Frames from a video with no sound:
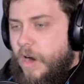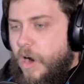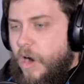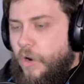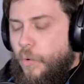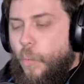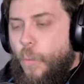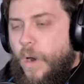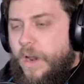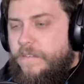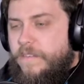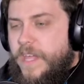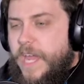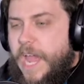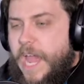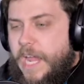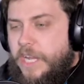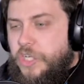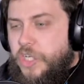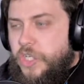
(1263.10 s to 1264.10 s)
on one of
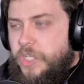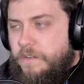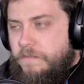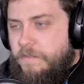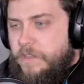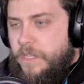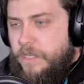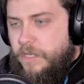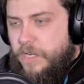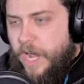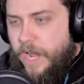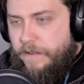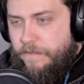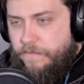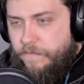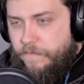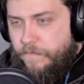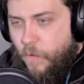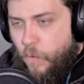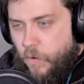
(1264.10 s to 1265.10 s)
the edges of the die
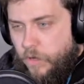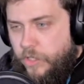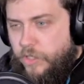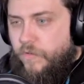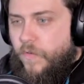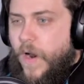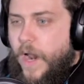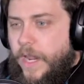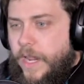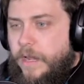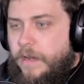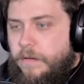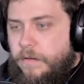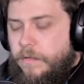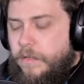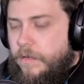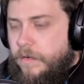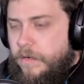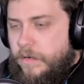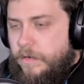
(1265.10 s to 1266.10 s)
4
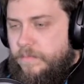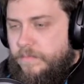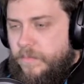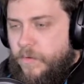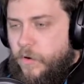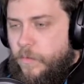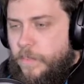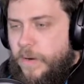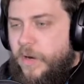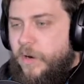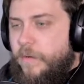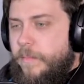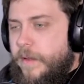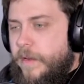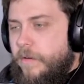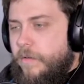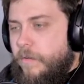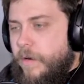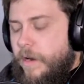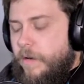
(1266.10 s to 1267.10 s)
triangle or
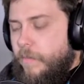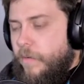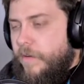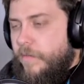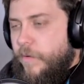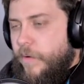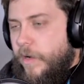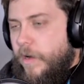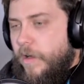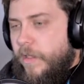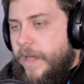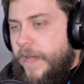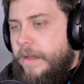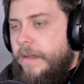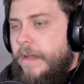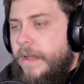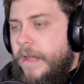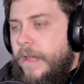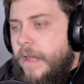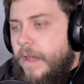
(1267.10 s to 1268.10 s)
pyramid or whatever we want to call
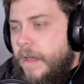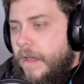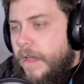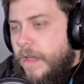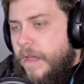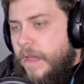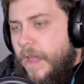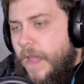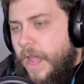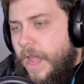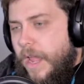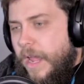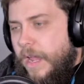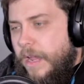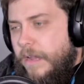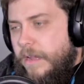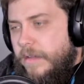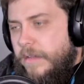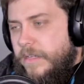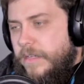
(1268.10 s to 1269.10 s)
that.
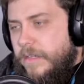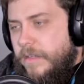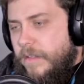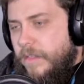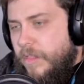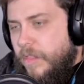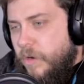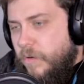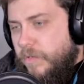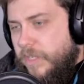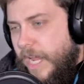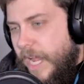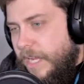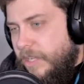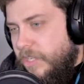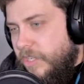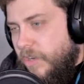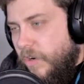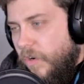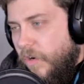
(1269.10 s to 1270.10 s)
And those
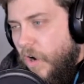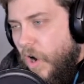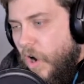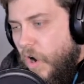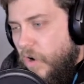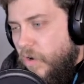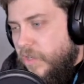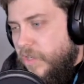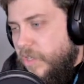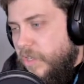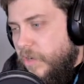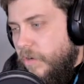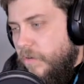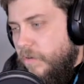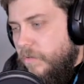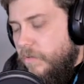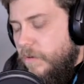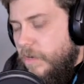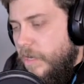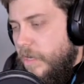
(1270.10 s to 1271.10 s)
edges are
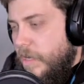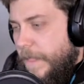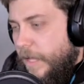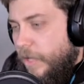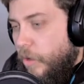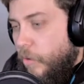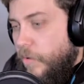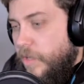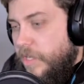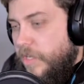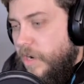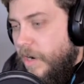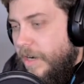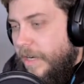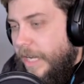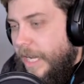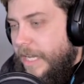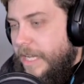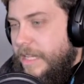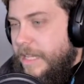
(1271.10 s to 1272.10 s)
also glow in the
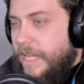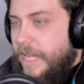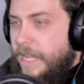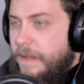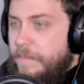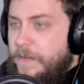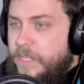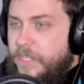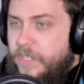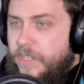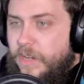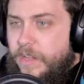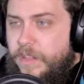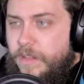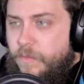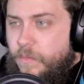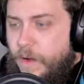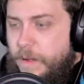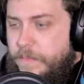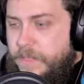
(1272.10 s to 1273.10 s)
dark. And in the images on
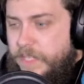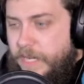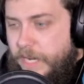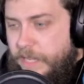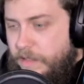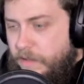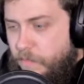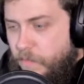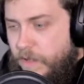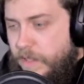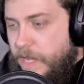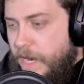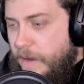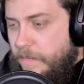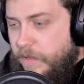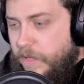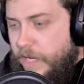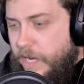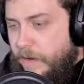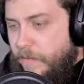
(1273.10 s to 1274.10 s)
the website, the one that
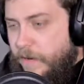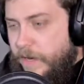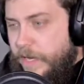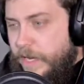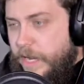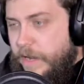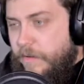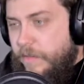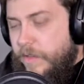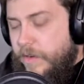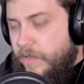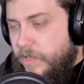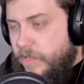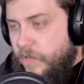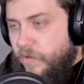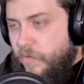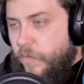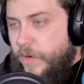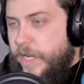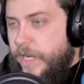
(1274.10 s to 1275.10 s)
I'm looking at right now, there's
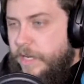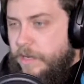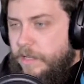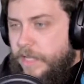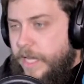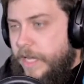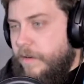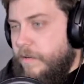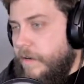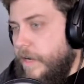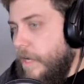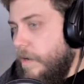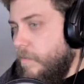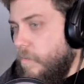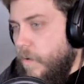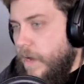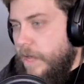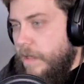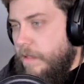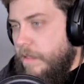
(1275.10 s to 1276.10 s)
green lettering
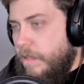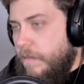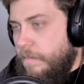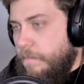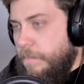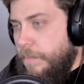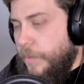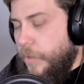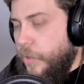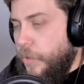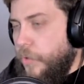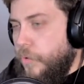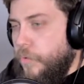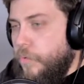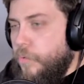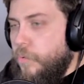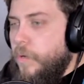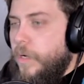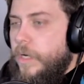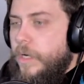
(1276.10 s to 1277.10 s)
with
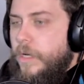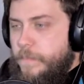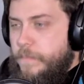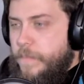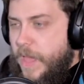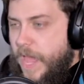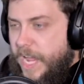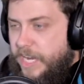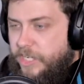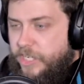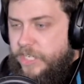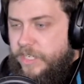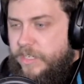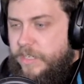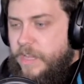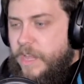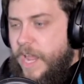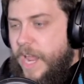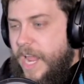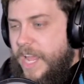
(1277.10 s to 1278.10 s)
blue
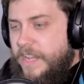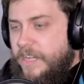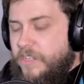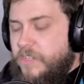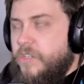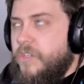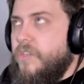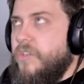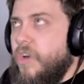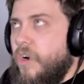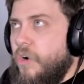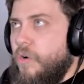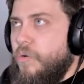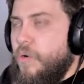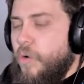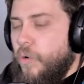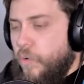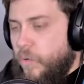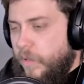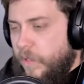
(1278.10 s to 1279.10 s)
edges, and it's
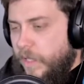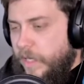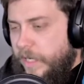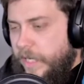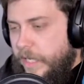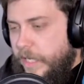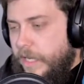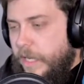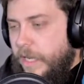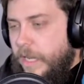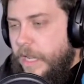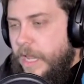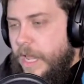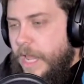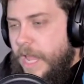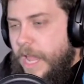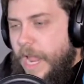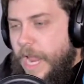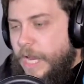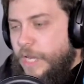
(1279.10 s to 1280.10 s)
so cool looking.
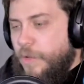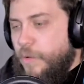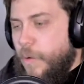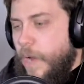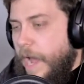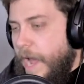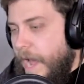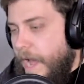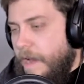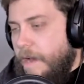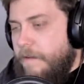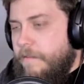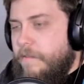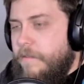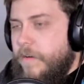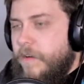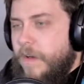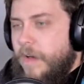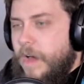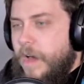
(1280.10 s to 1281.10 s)
And you
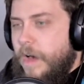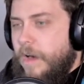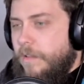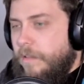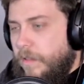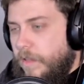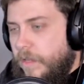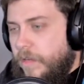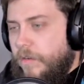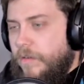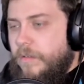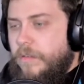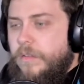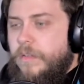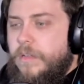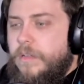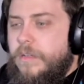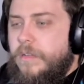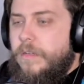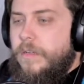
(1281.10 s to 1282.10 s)
have a
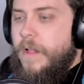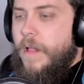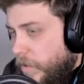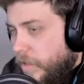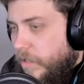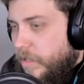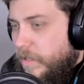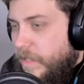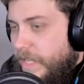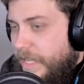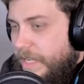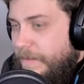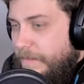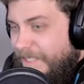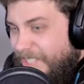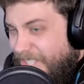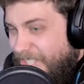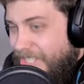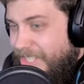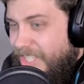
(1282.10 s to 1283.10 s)
little holder
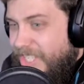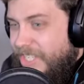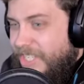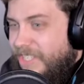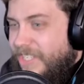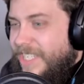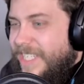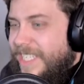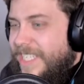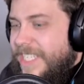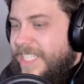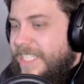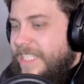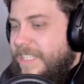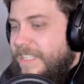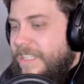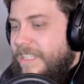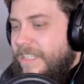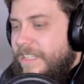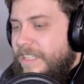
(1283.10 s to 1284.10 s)
that charges your
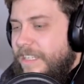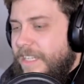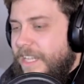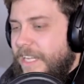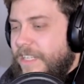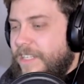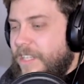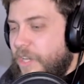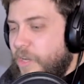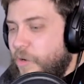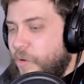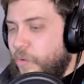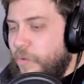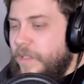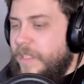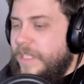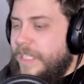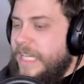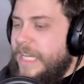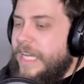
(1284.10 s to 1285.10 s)
dice. That's the
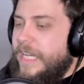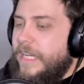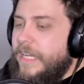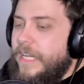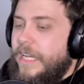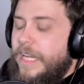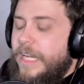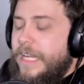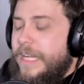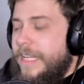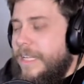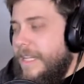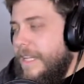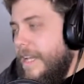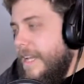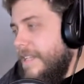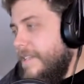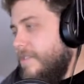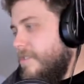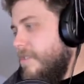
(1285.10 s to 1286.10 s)
coolest thing.
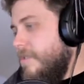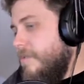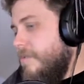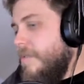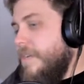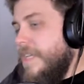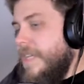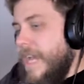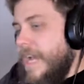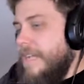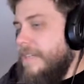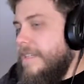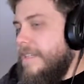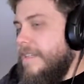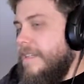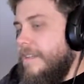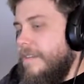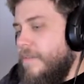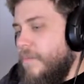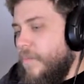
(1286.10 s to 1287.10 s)
So
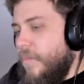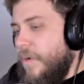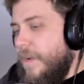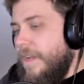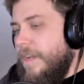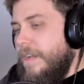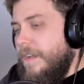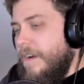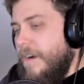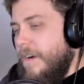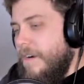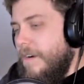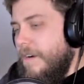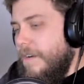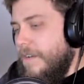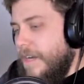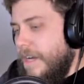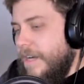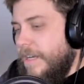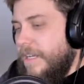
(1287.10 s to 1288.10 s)
yes, we
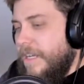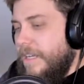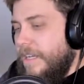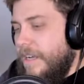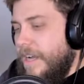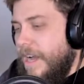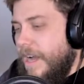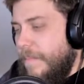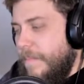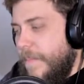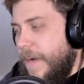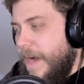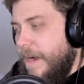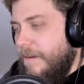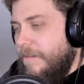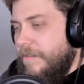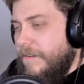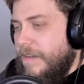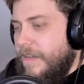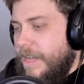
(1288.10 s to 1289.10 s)
are talking
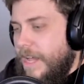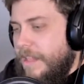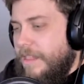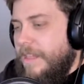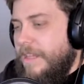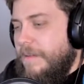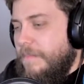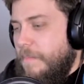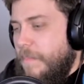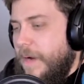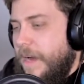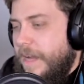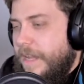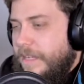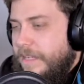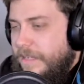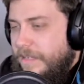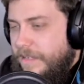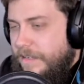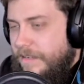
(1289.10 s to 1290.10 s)
about nothing
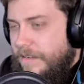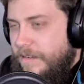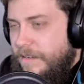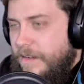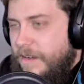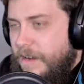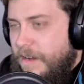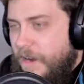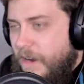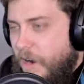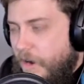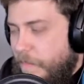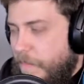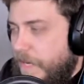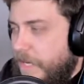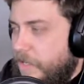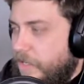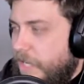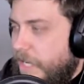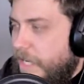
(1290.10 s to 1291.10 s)
but
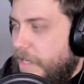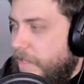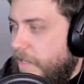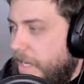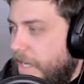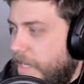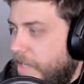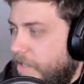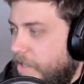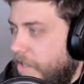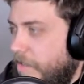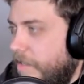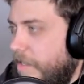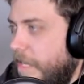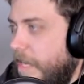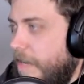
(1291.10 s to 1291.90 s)
RPGs, and it turns